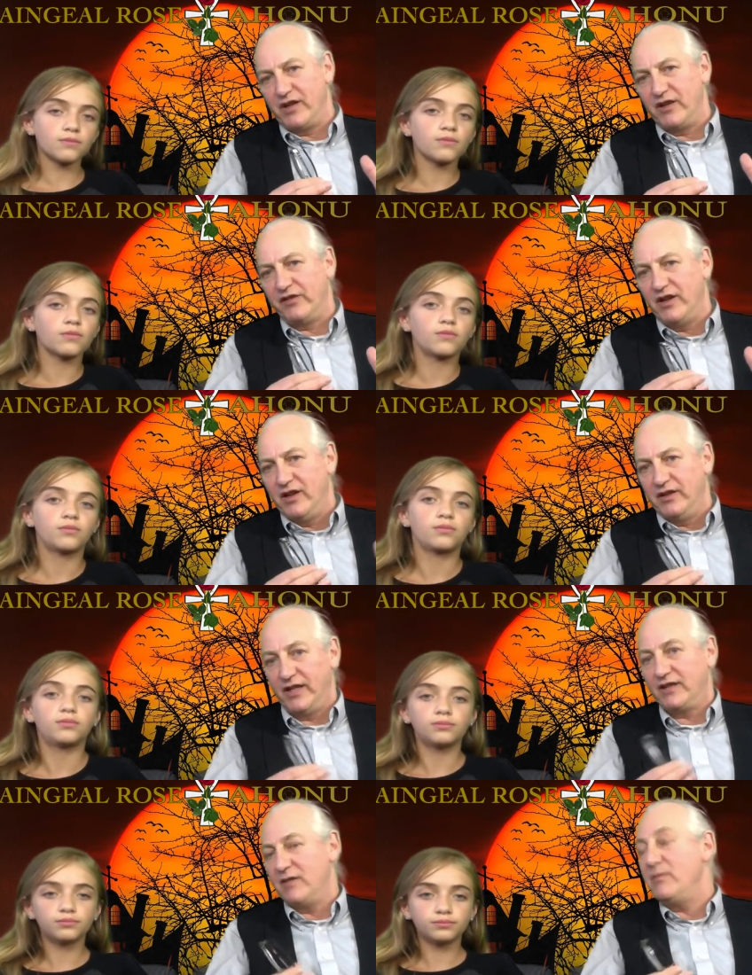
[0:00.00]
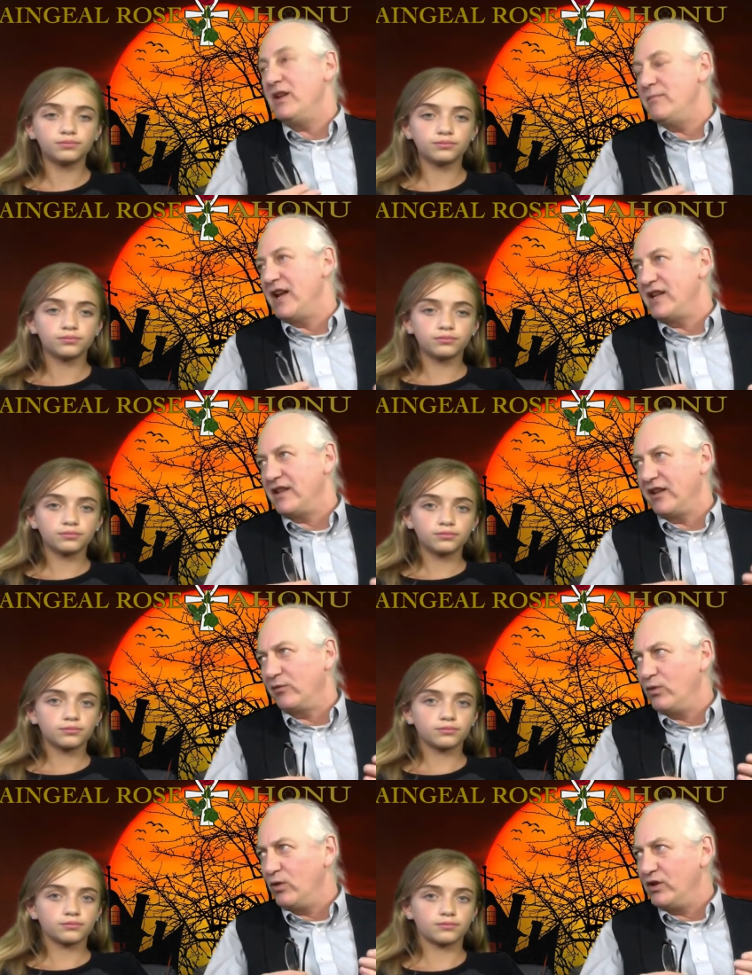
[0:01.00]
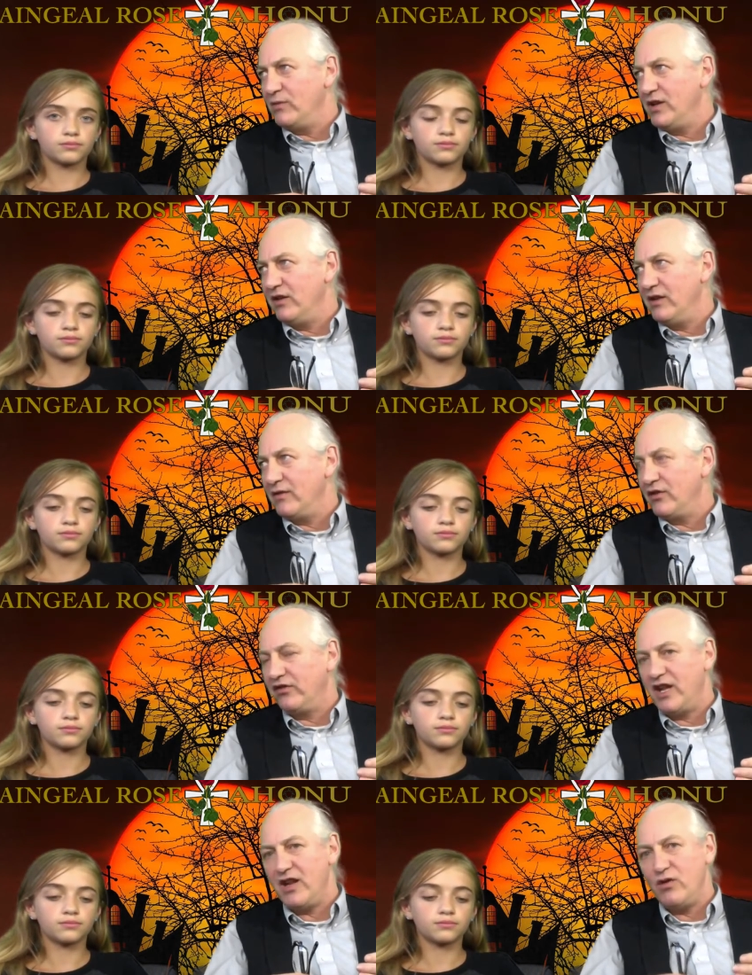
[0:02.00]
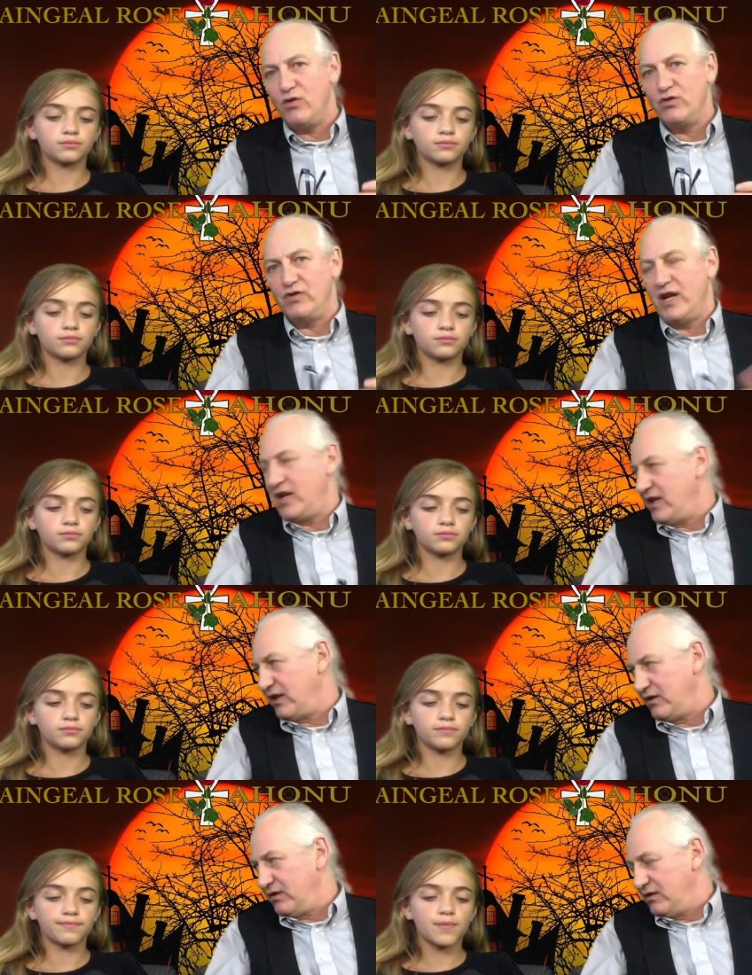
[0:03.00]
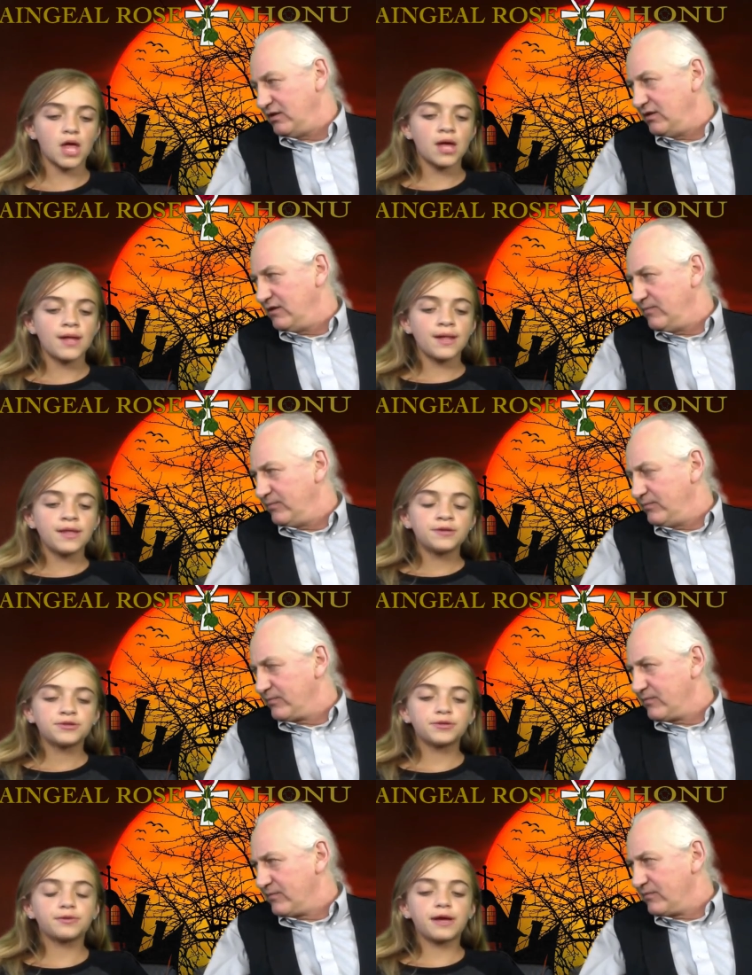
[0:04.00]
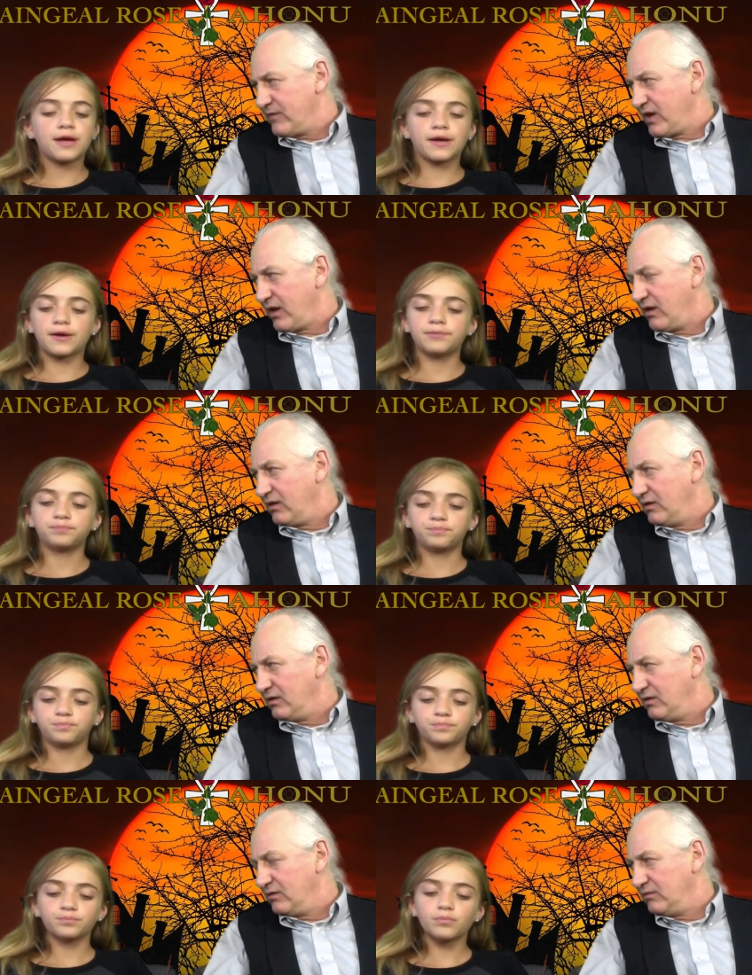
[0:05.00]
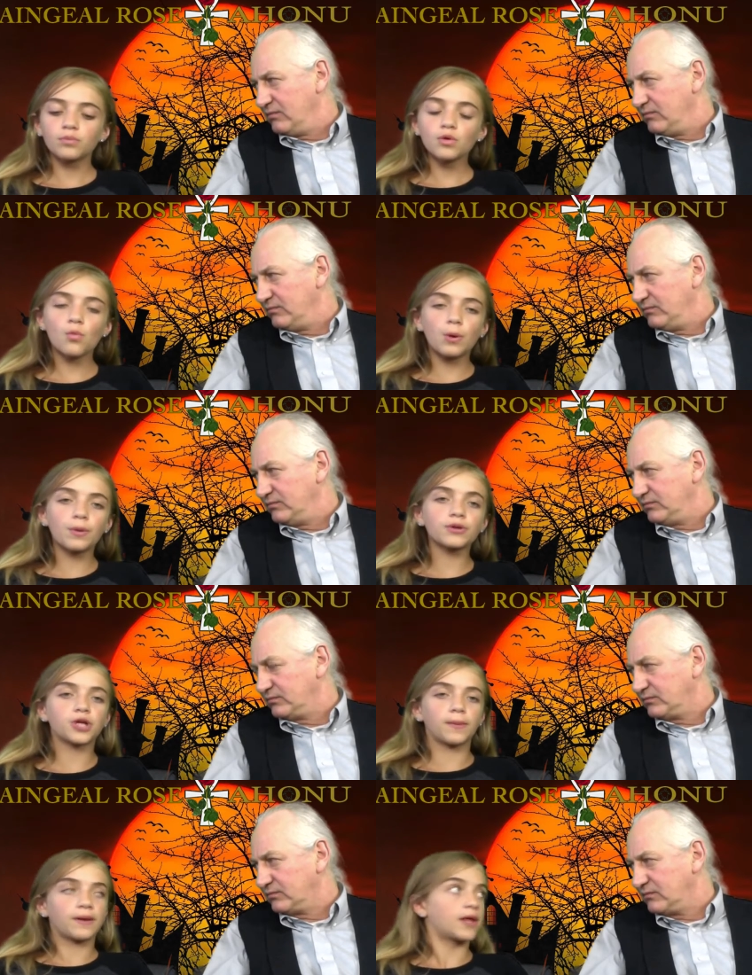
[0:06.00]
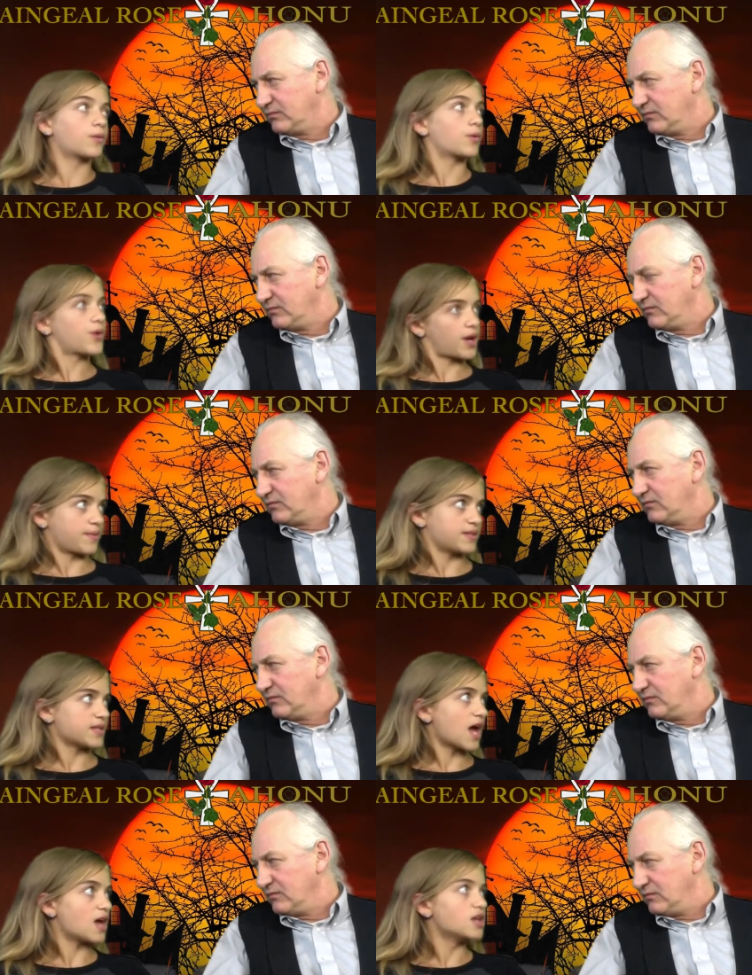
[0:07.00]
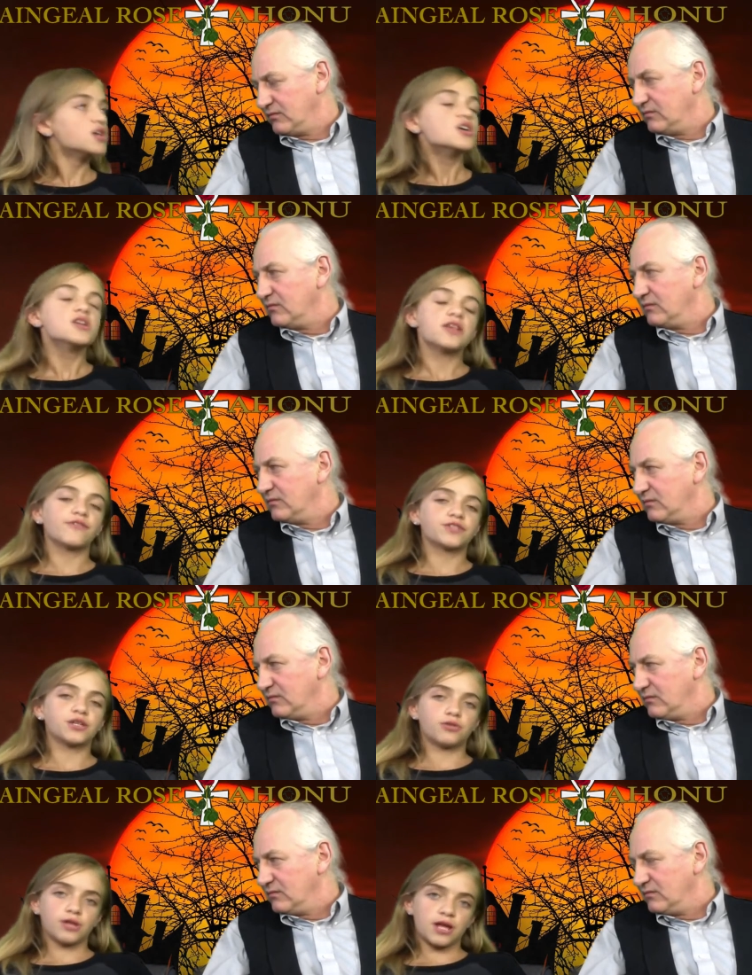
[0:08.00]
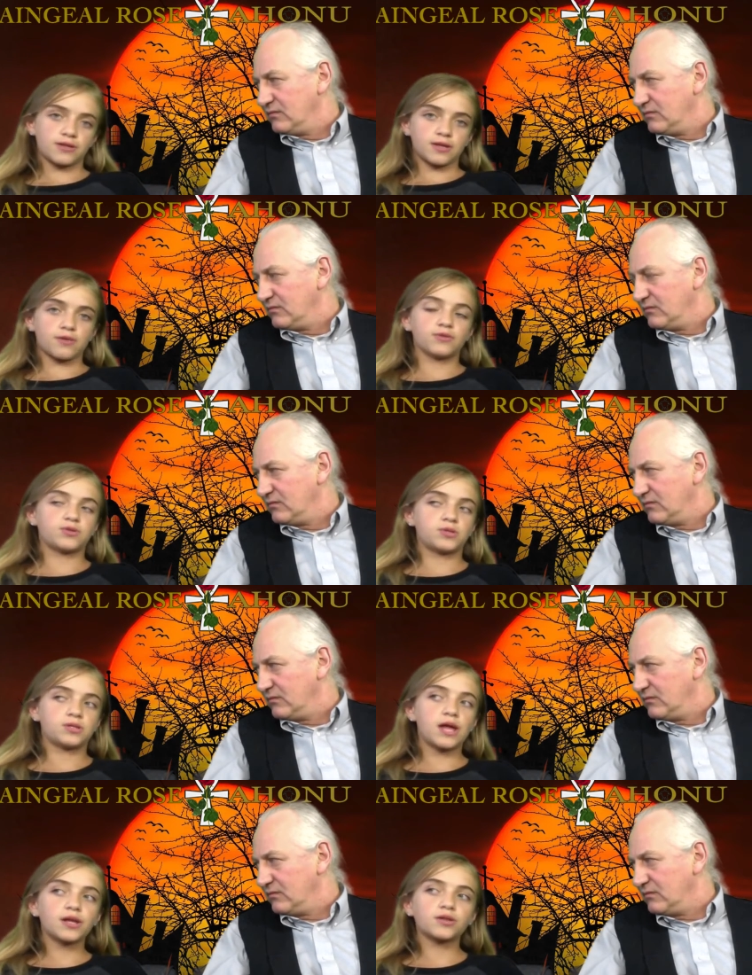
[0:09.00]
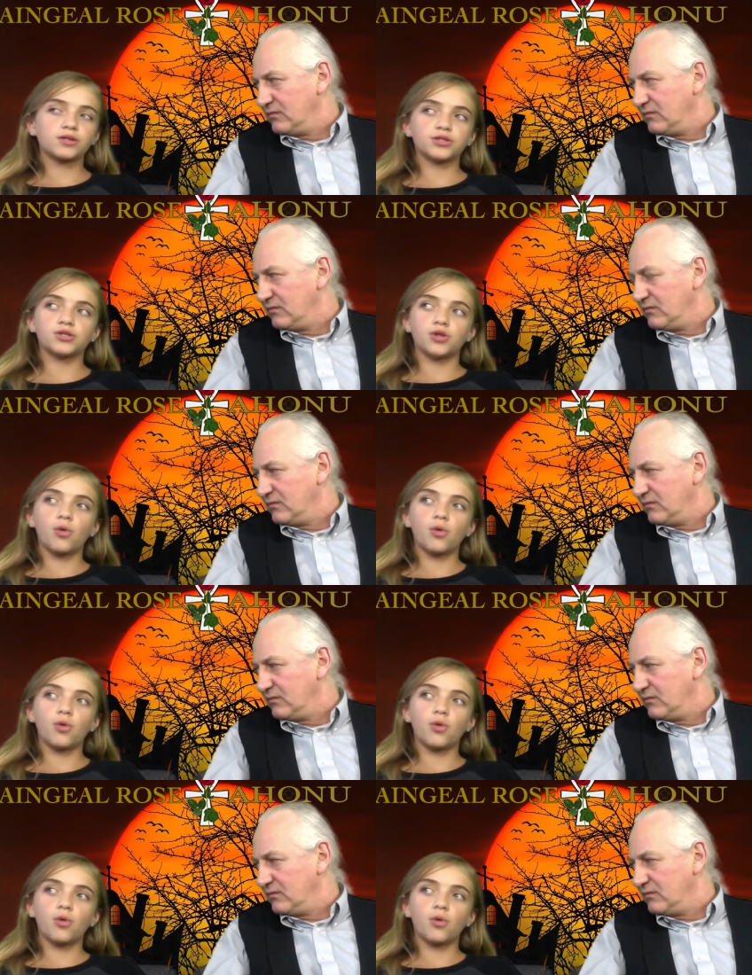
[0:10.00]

Speaker 1: because that can mean many things. What do you mean never say no to anything?
Speaker 2: So like what we were talking about like what grandma said, never say no to anything was technically